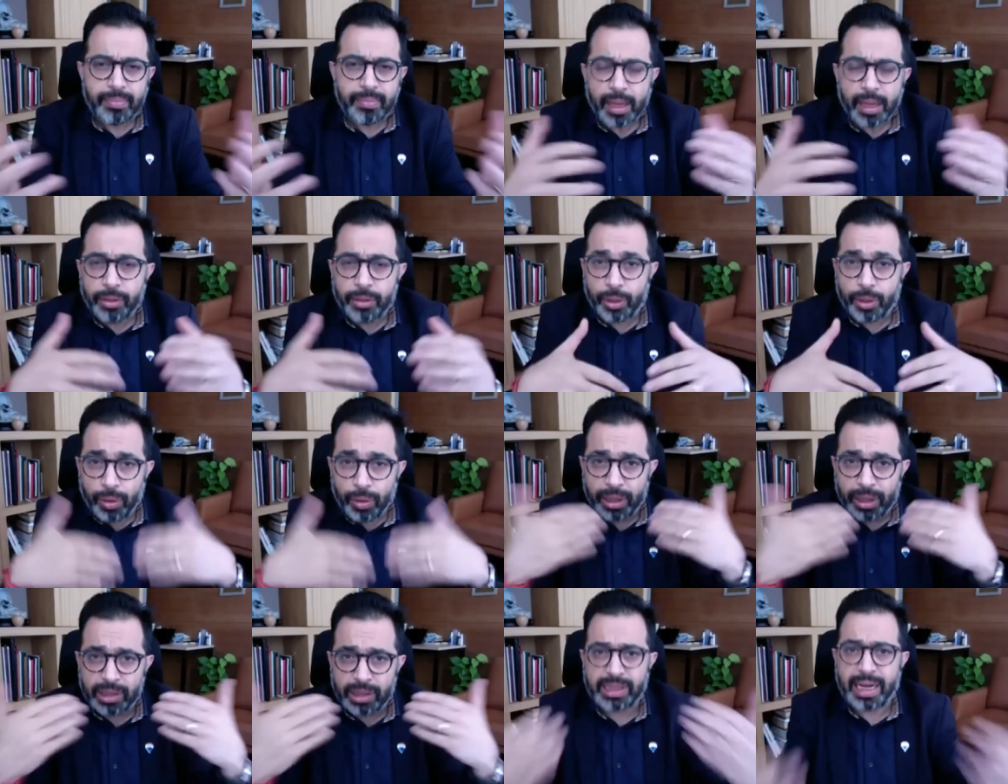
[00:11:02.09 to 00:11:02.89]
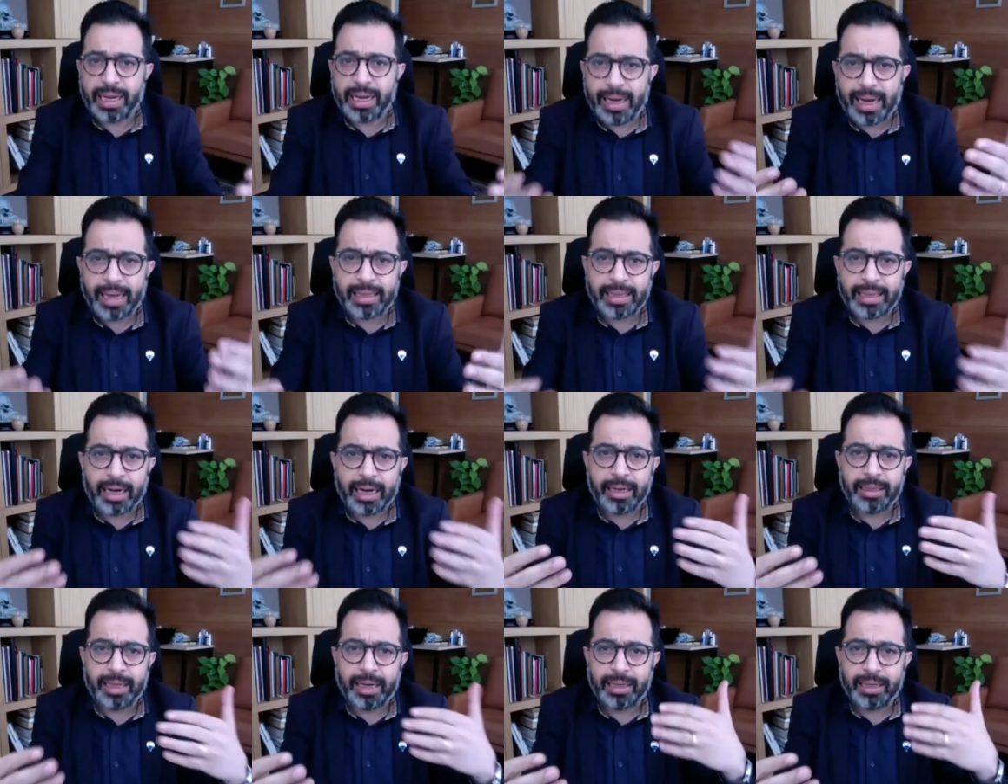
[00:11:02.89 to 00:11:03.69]
don't design like
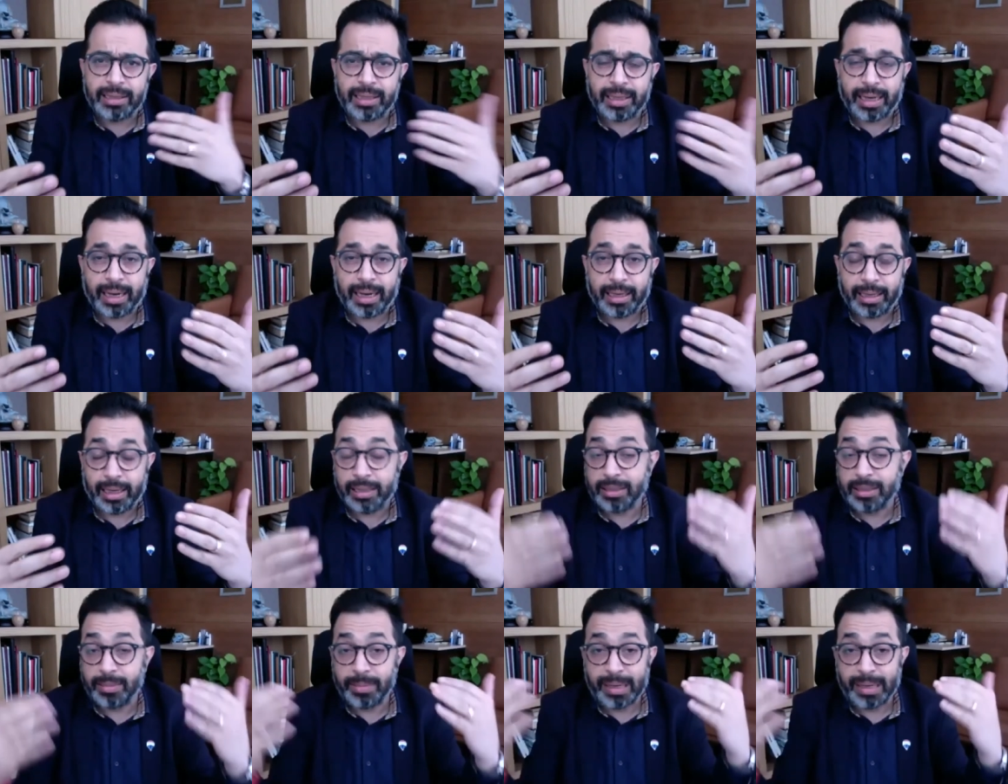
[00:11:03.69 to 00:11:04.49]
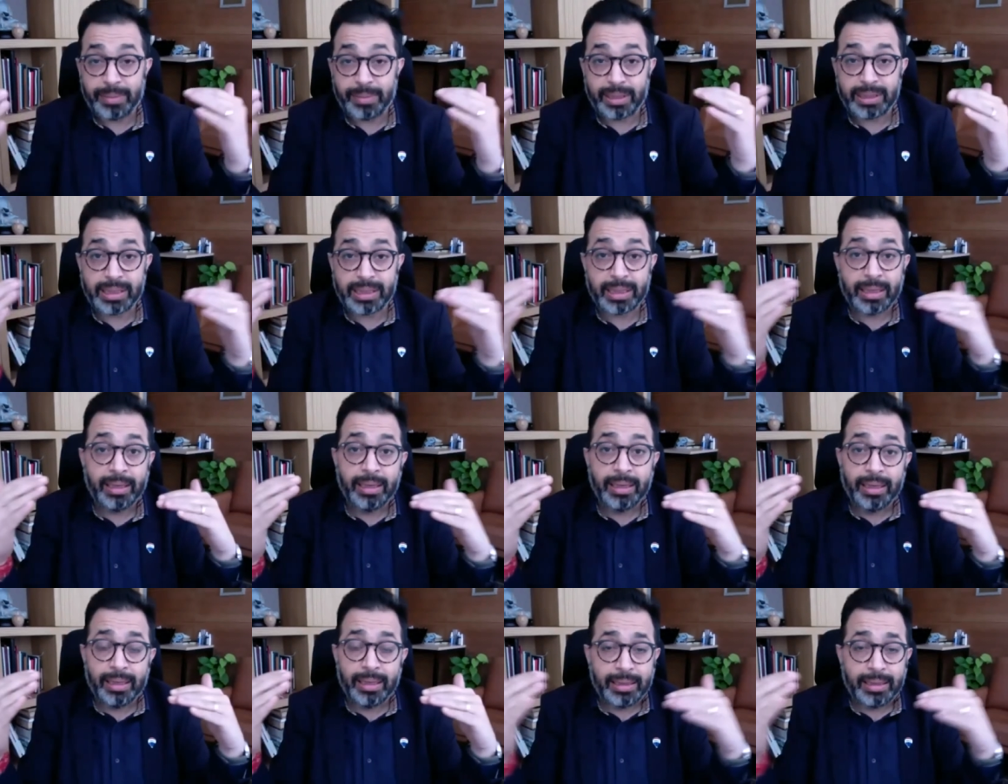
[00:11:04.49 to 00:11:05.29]
that. There isn't that, and sometimes there's
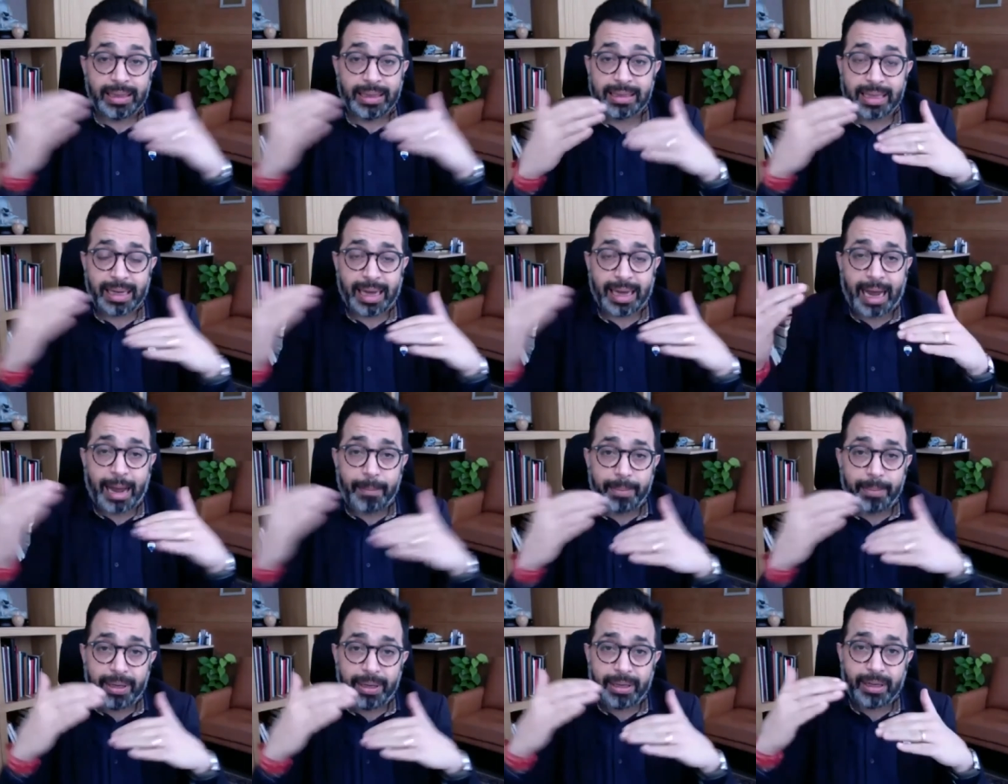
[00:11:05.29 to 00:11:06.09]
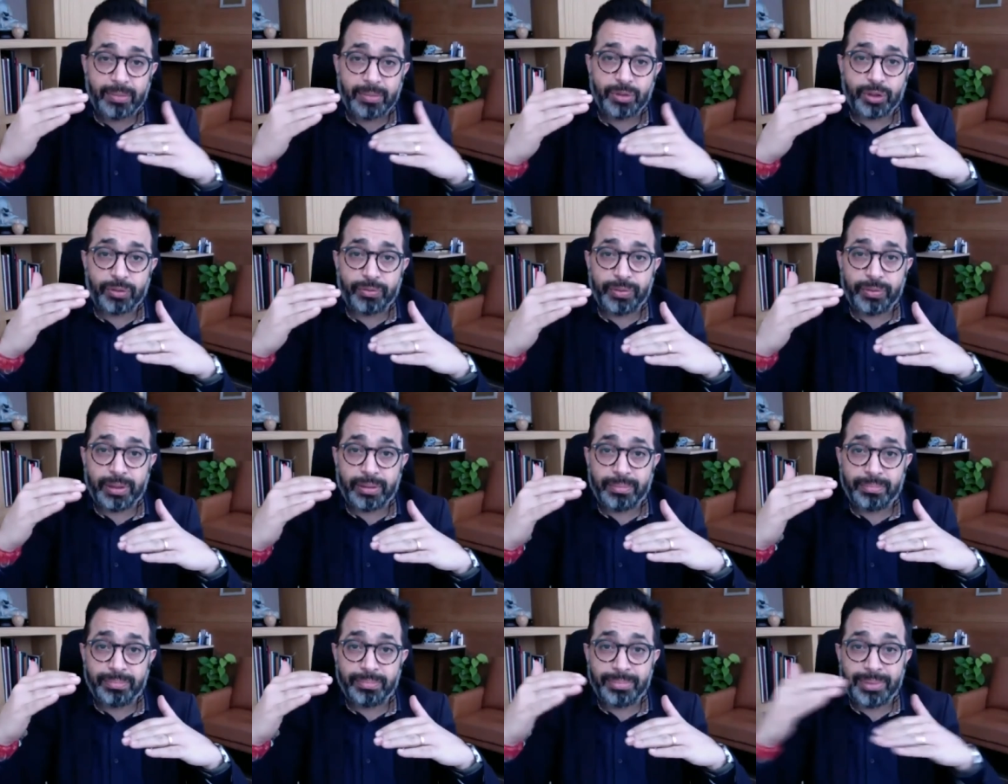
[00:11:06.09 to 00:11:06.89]
a there is a gap in terms of
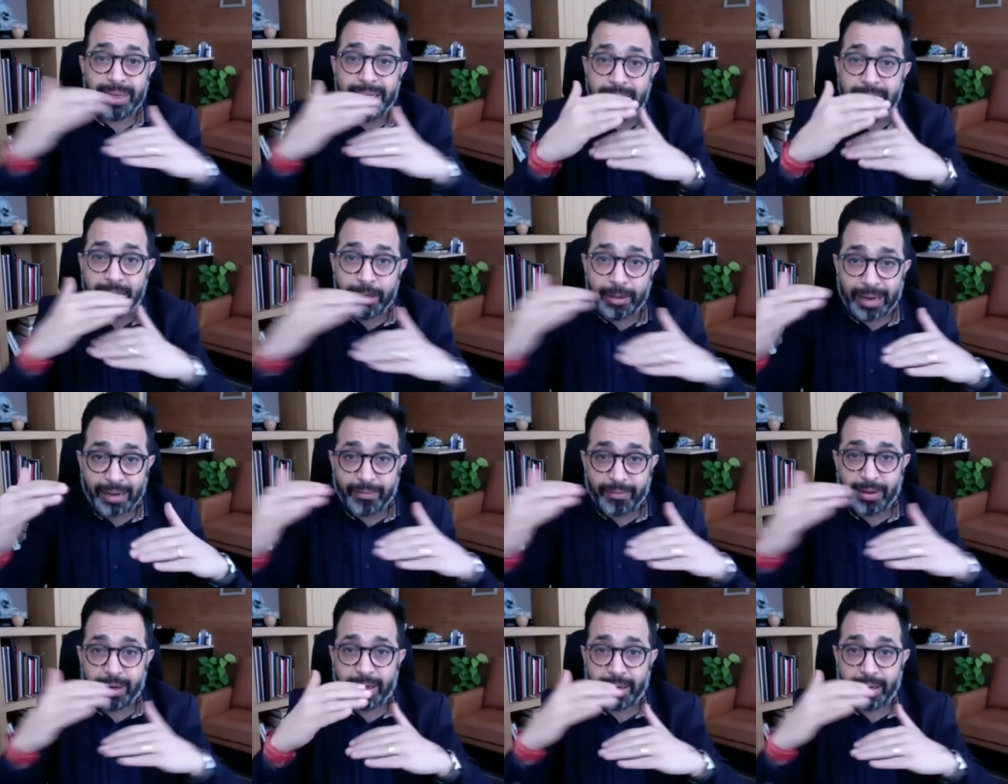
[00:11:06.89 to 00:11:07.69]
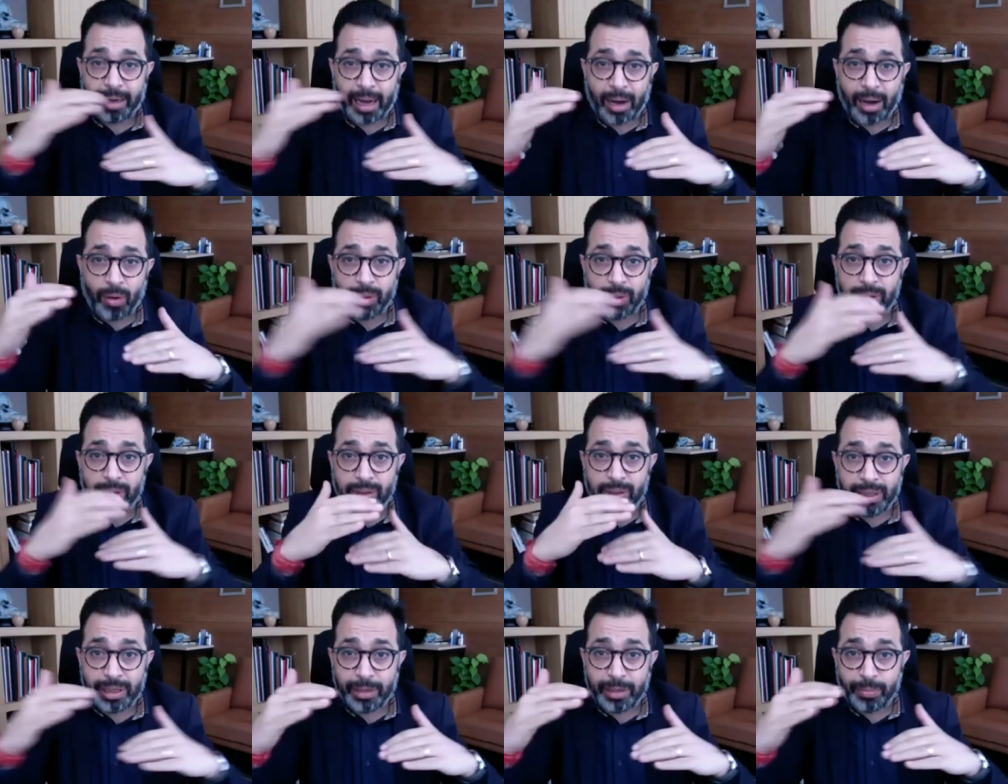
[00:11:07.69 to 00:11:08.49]
the thinking level and how
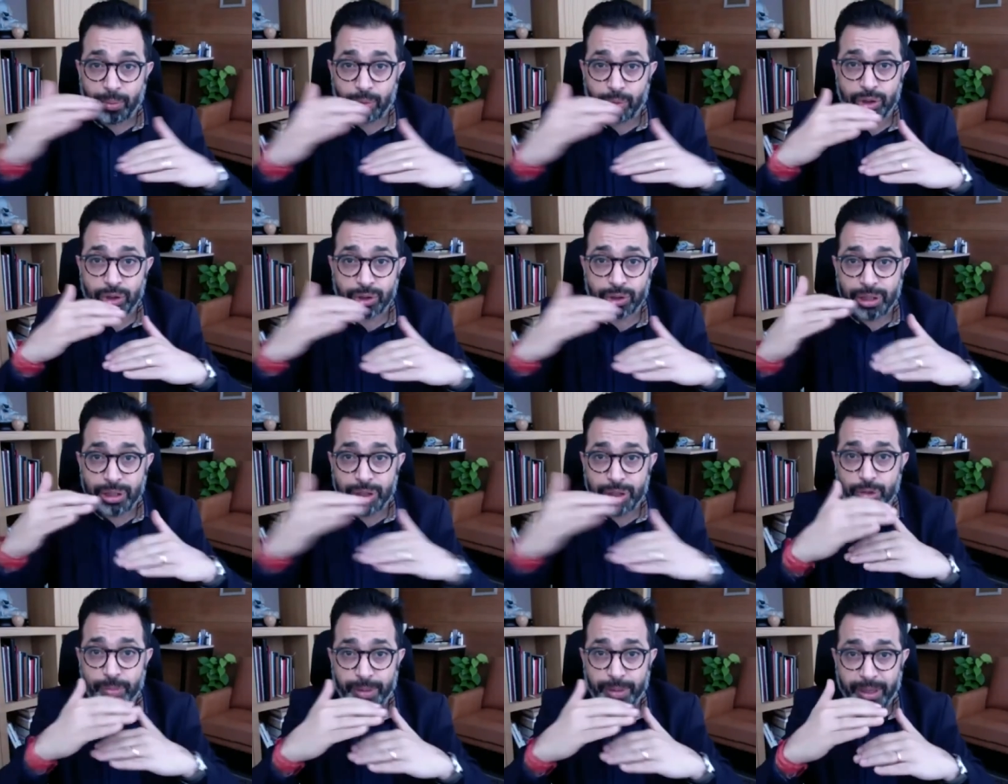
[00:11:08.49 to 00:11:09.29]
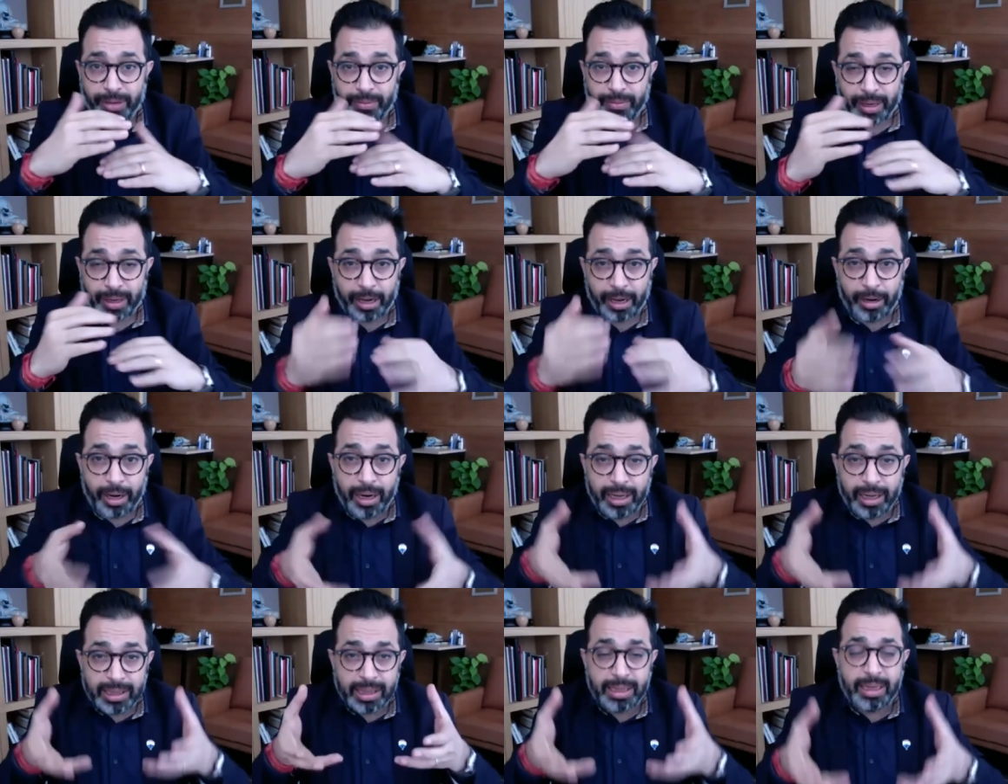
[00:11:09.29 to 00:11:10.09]
the thinking process needs to be driven.
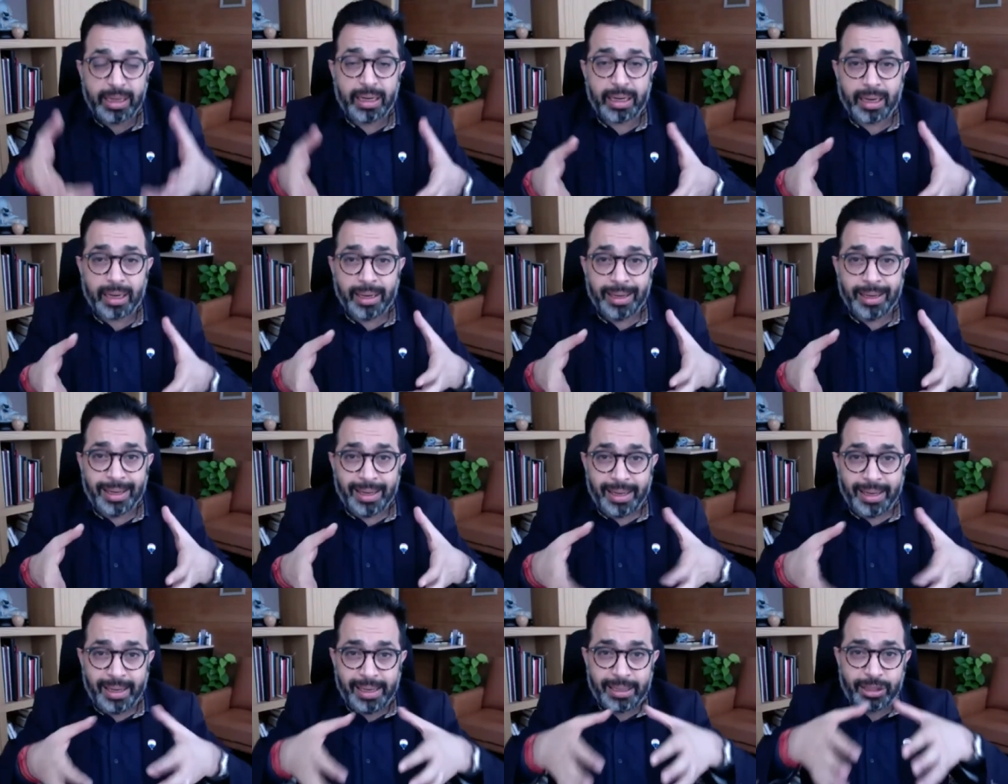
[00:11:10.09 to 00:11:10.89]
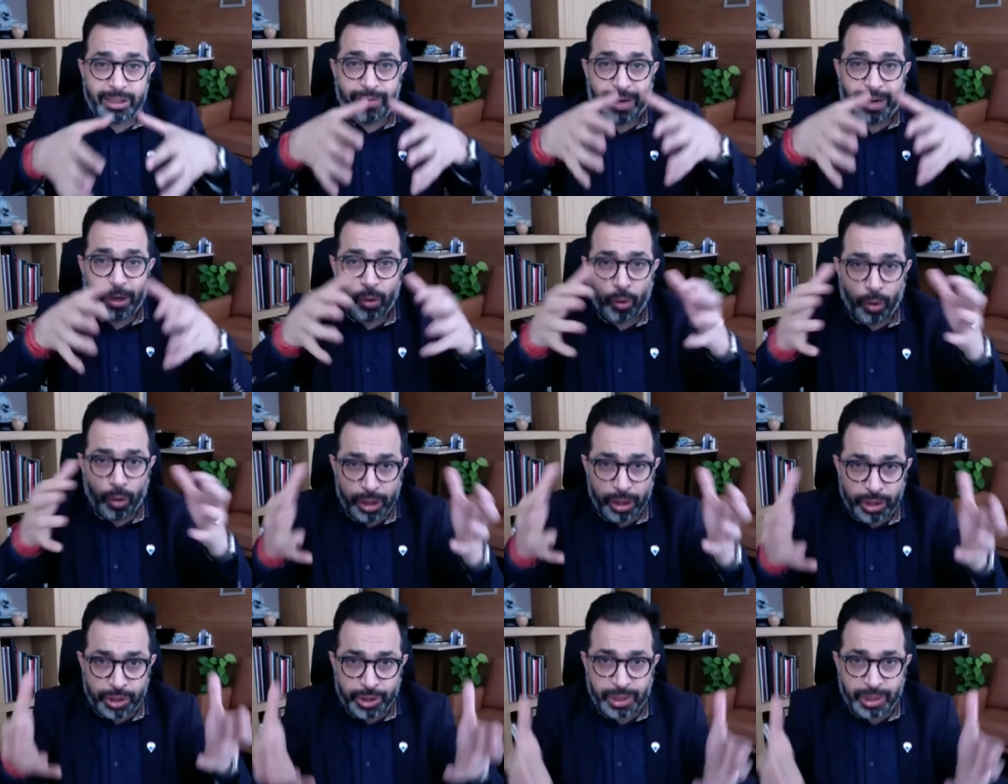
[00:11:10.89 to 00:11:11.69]
And unless and until it's very
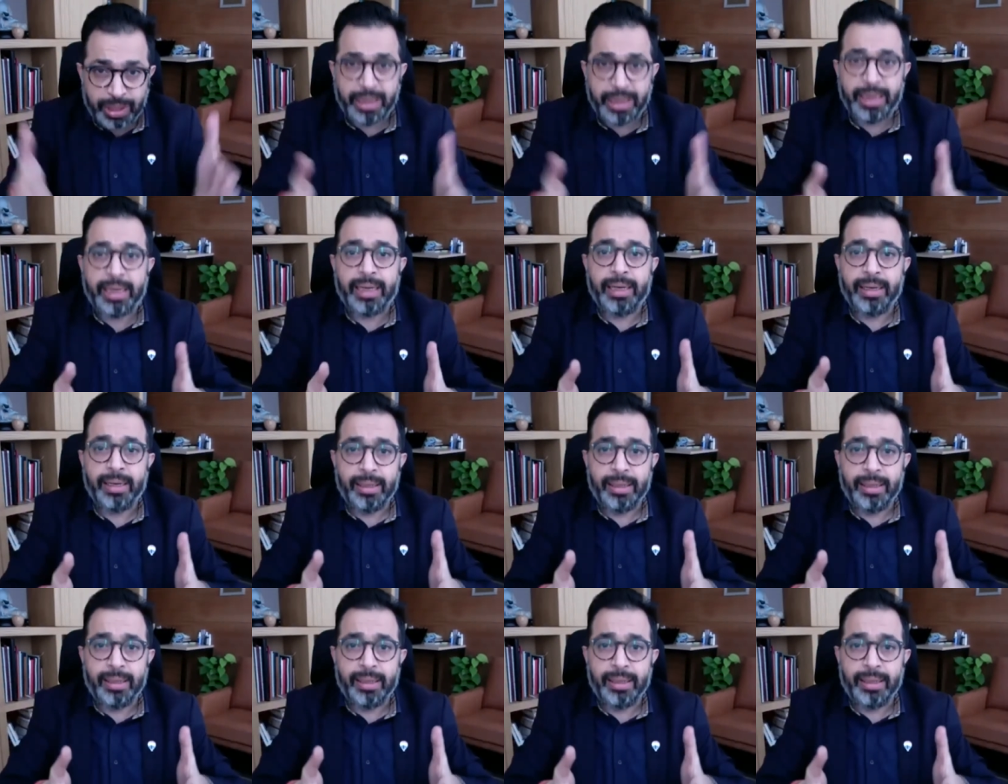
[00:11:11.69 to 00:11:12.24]
holistically